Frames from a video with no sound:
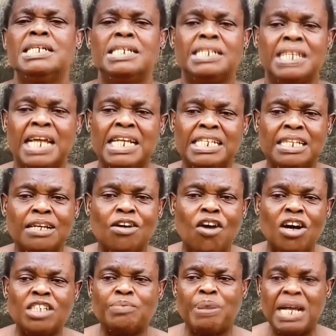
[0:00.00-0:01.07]
Then the
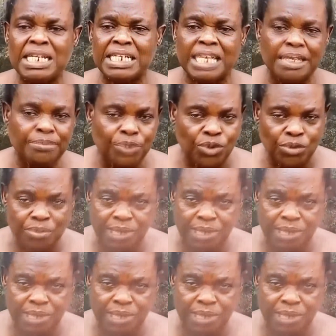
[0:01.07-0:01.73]
husband came to me